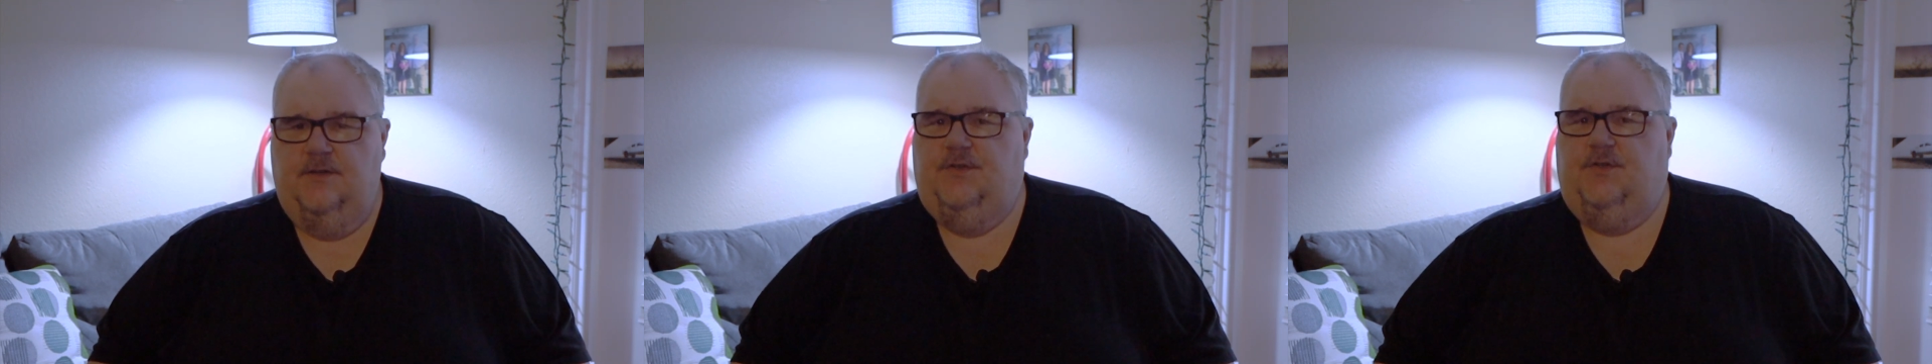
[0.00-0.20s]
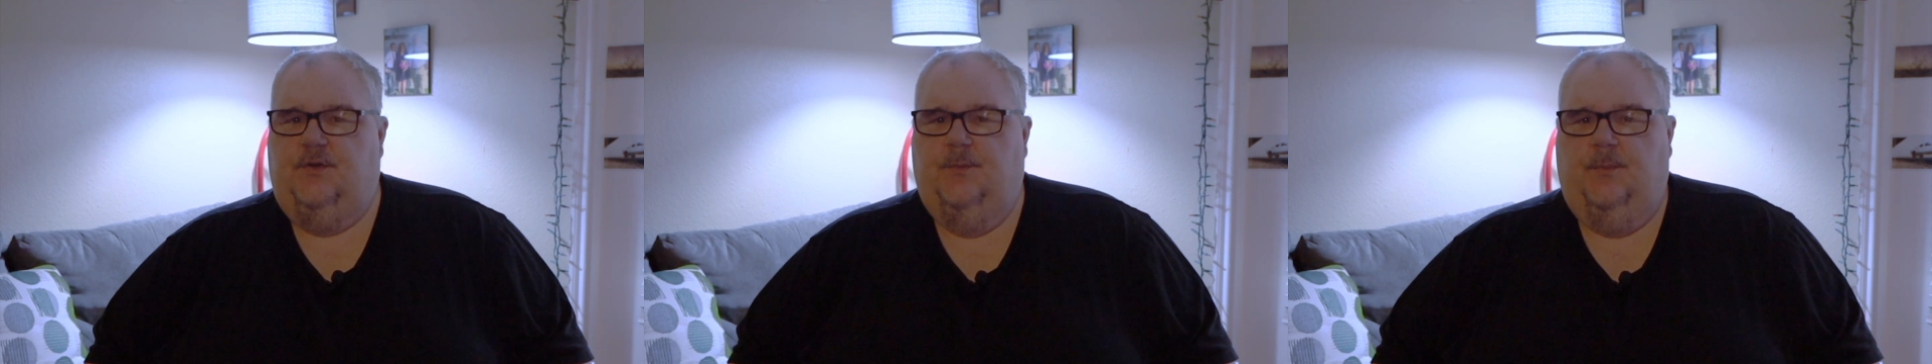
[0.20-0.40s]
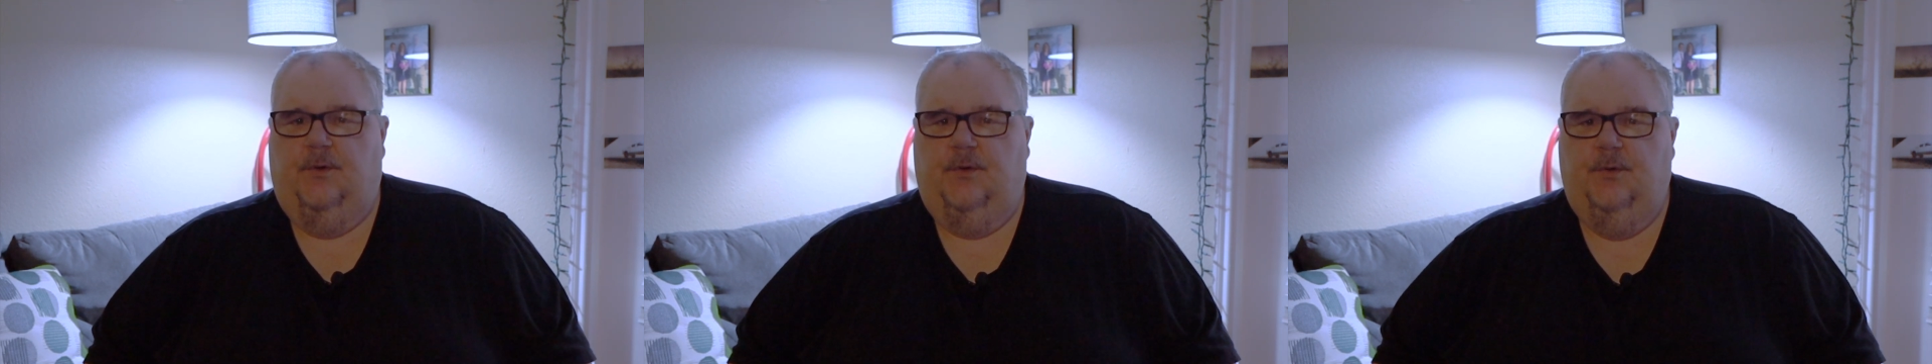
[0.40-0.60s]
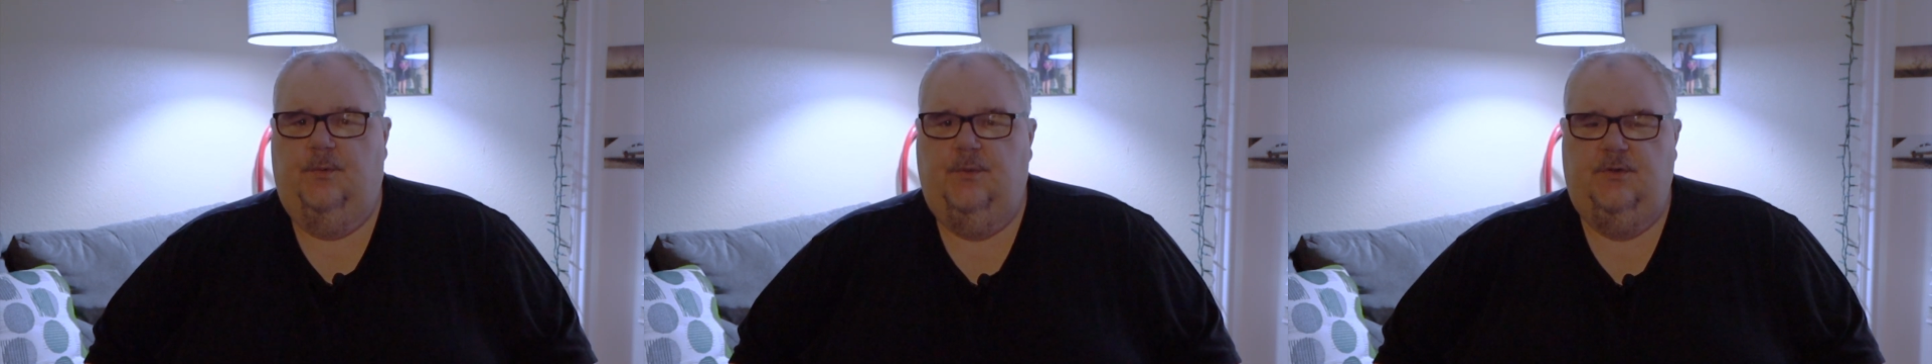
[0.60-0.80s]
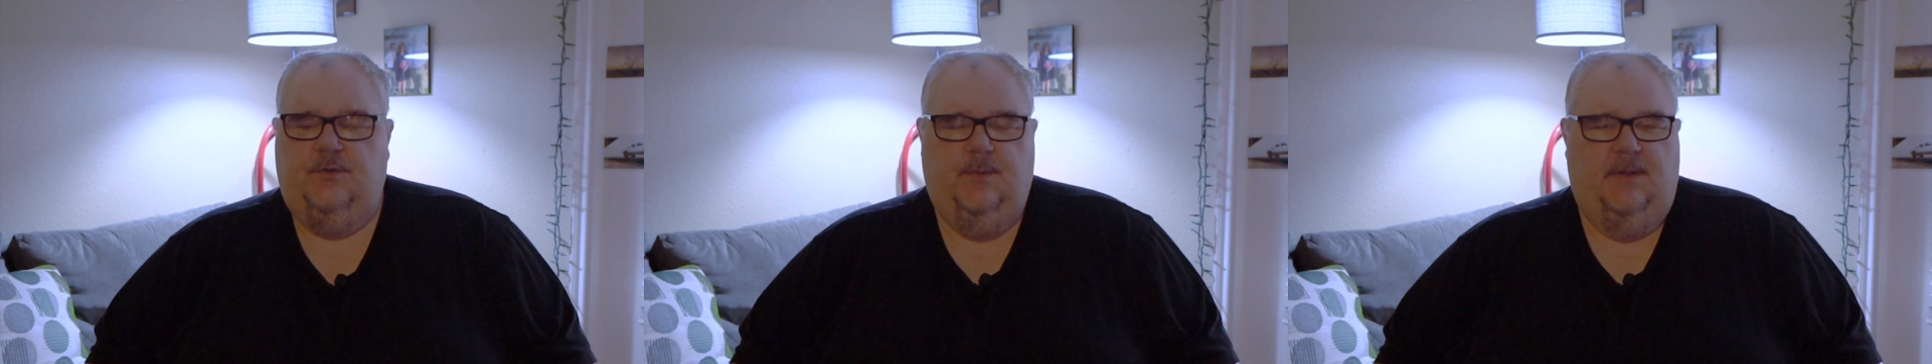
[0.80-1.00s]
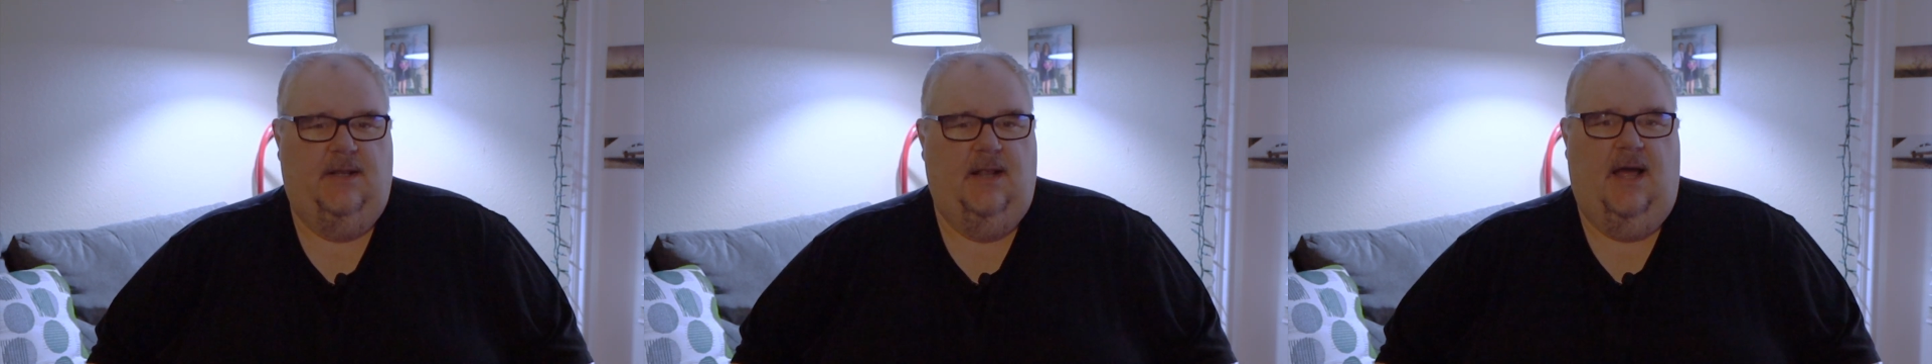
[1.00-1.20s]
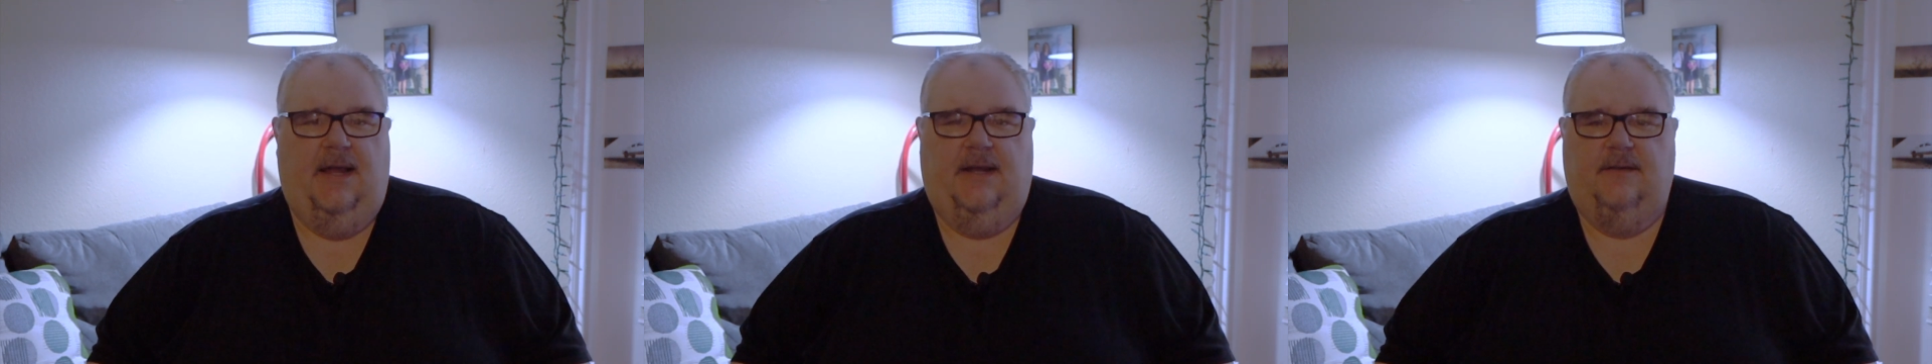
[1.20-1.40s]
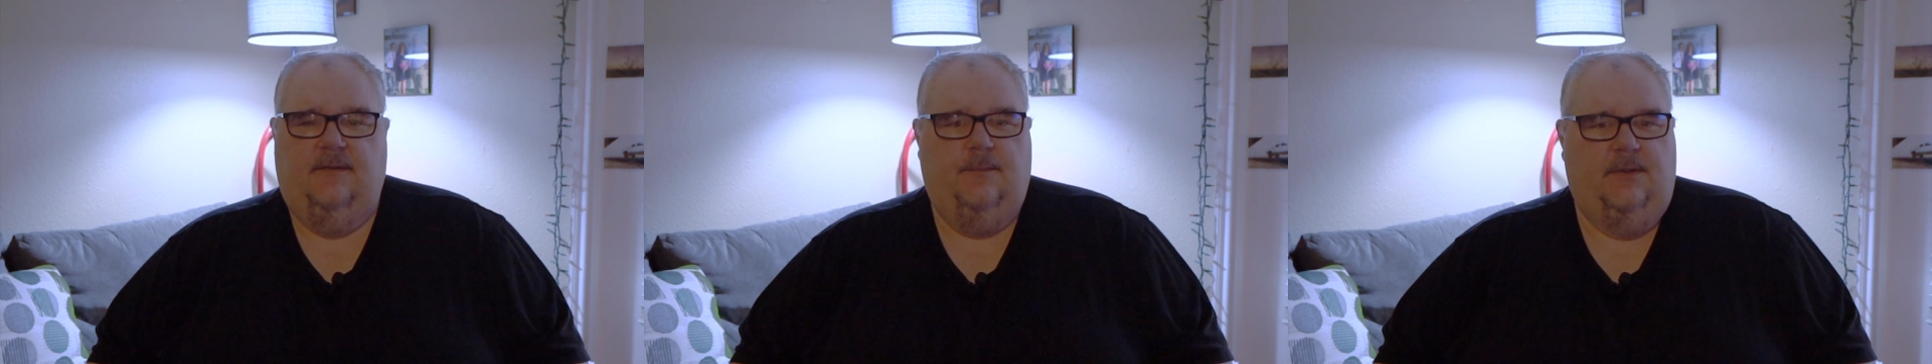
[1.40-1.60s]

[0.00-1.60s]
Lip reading: Subaru, which we liked.